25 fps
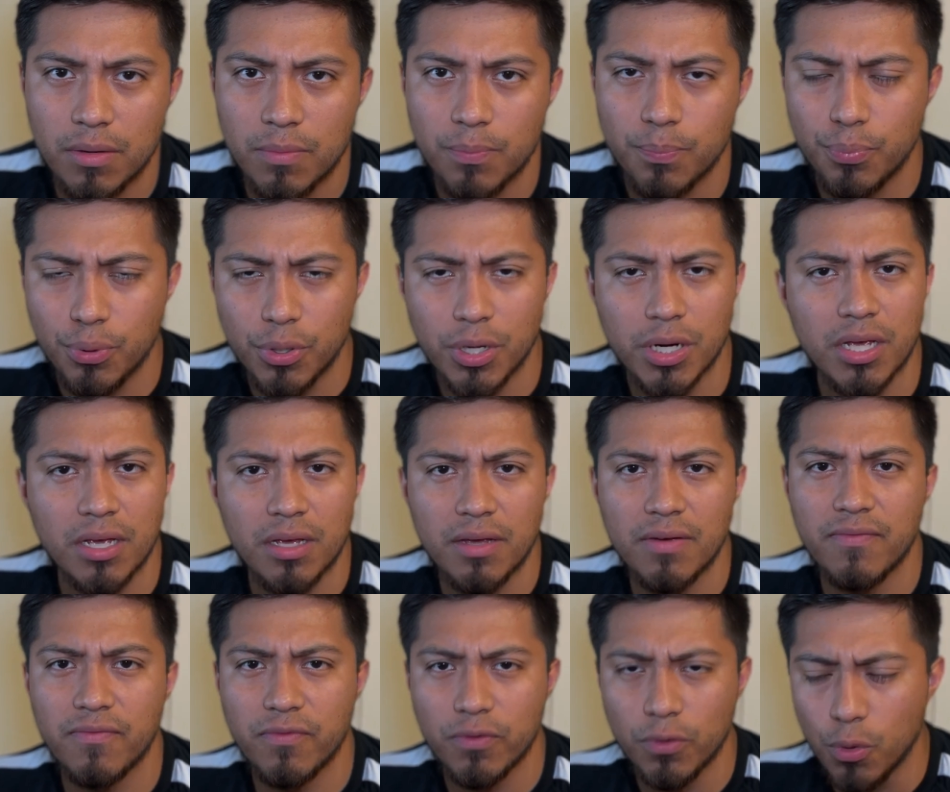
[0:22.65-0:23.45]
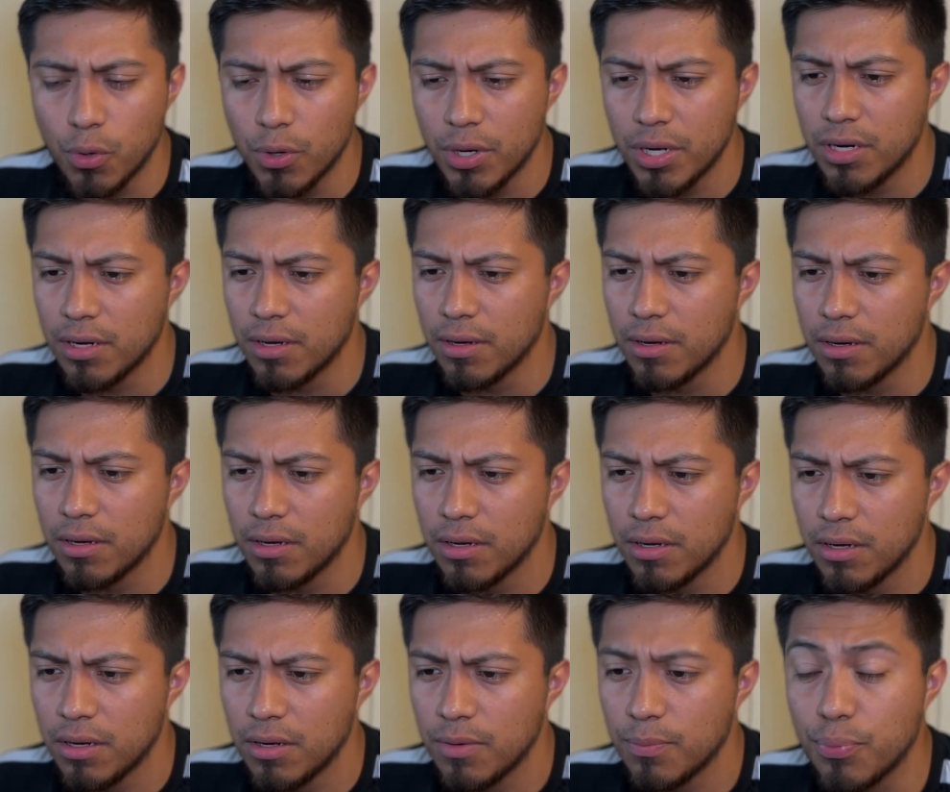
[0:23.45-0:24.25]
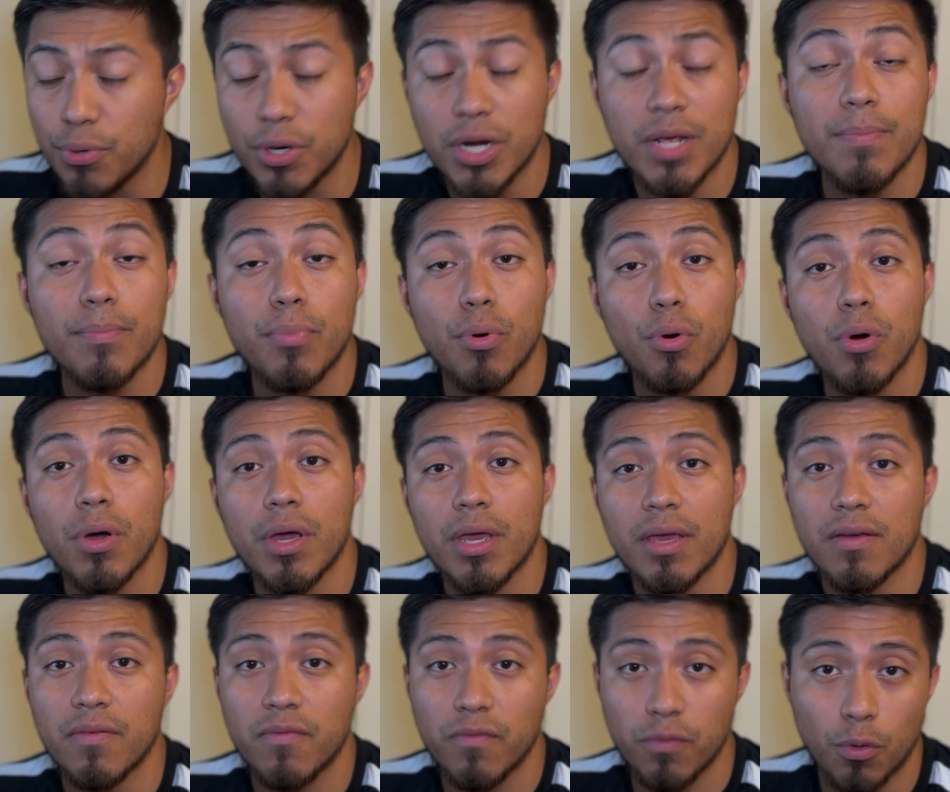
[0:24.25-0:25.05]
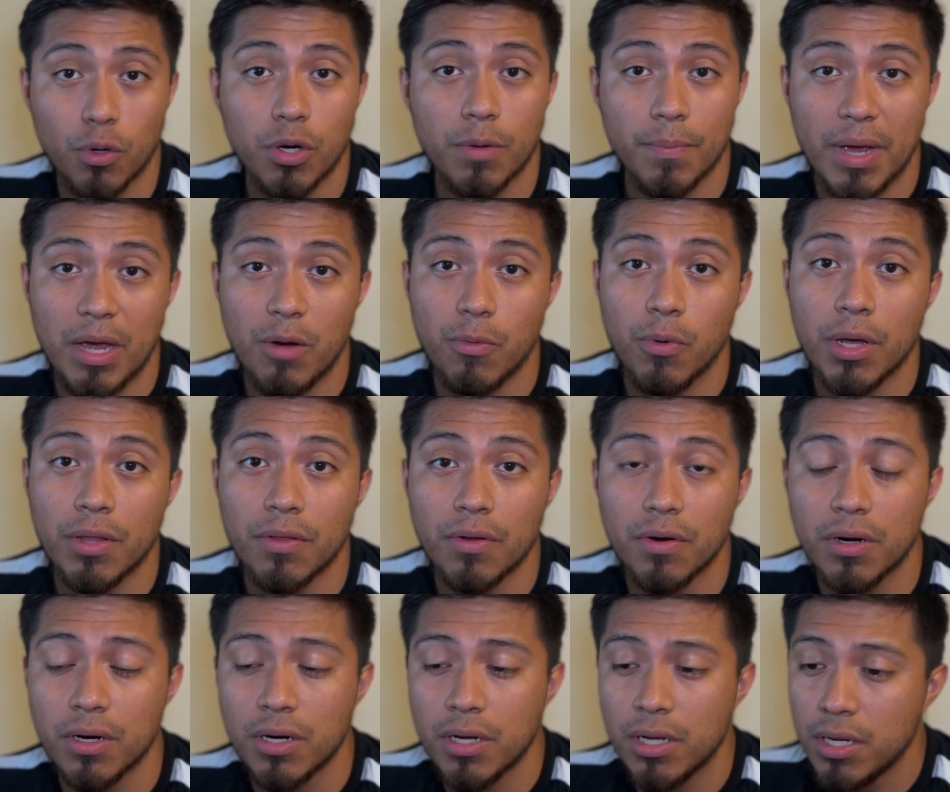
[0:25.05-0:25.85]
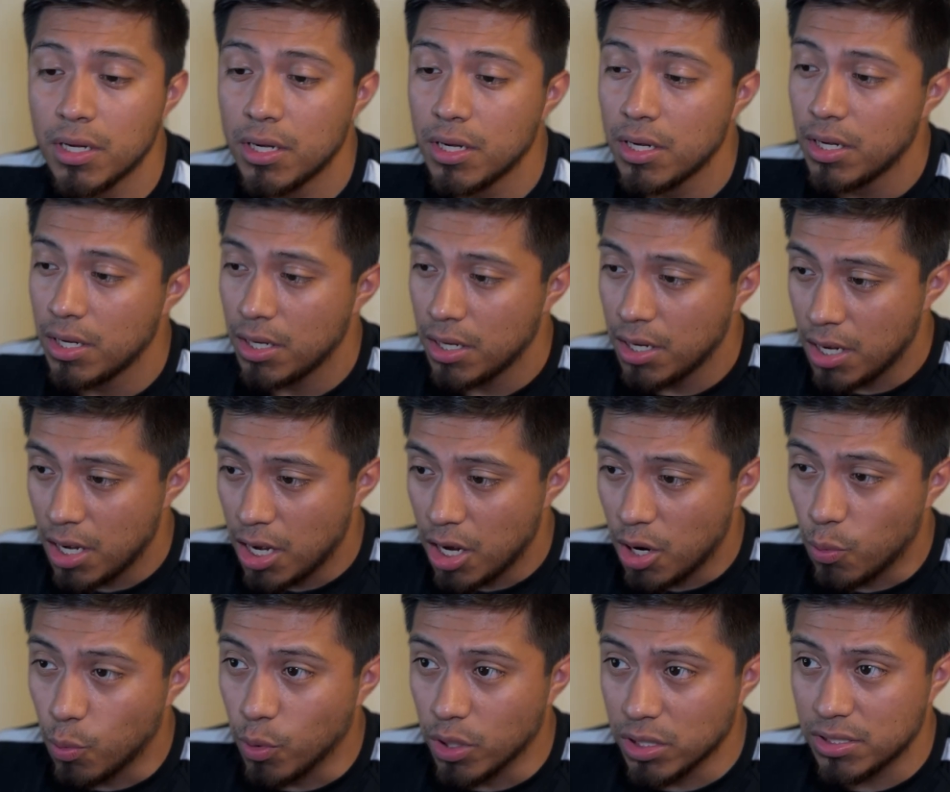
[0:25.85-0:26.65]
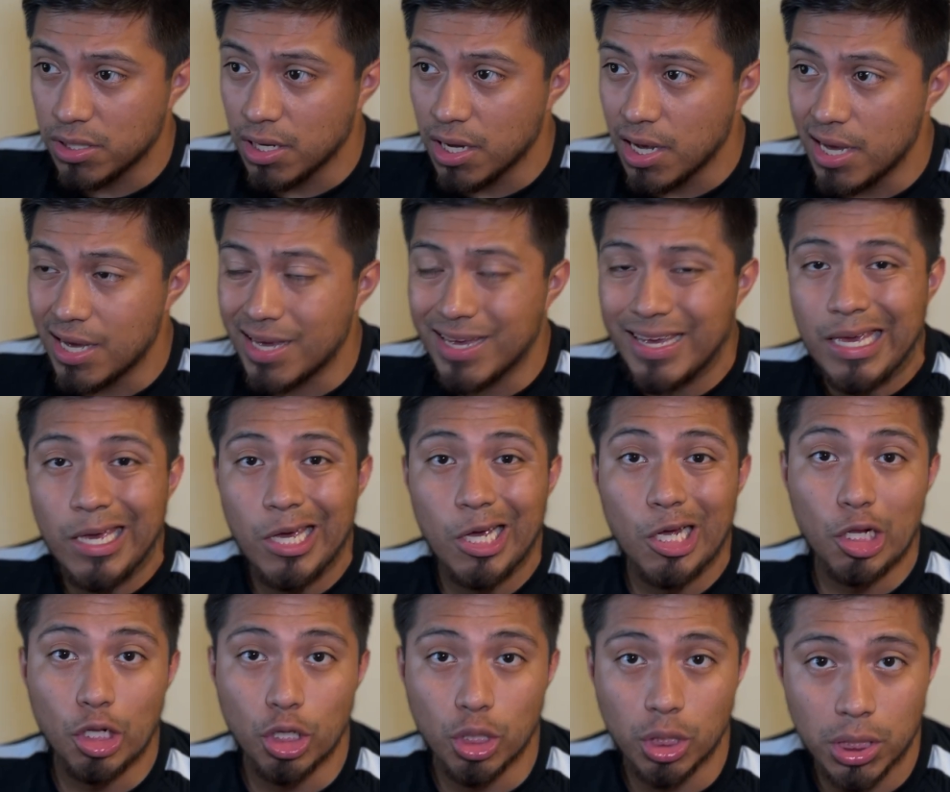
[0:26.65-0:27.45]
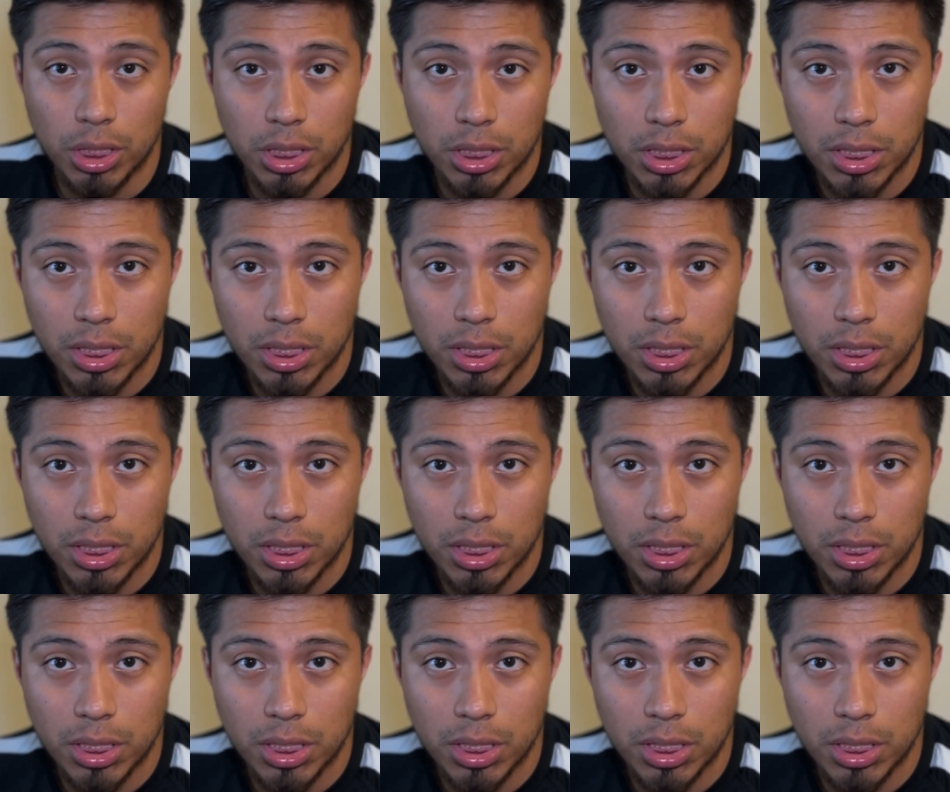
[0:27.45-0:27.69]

Pretty boy Floyd Mayweather was a killer.